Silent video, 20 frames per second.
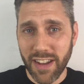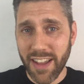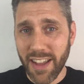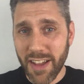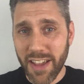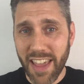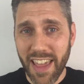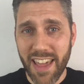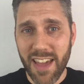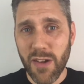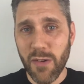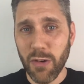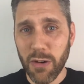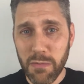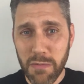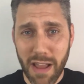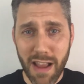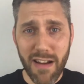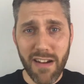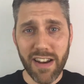Oh, yay, we're
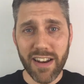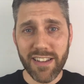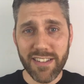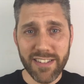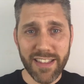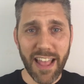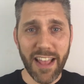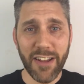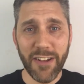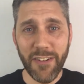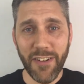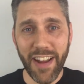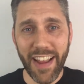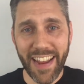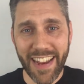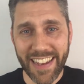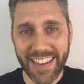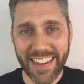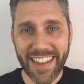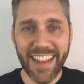married, isn't that
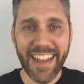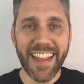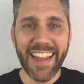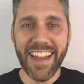great?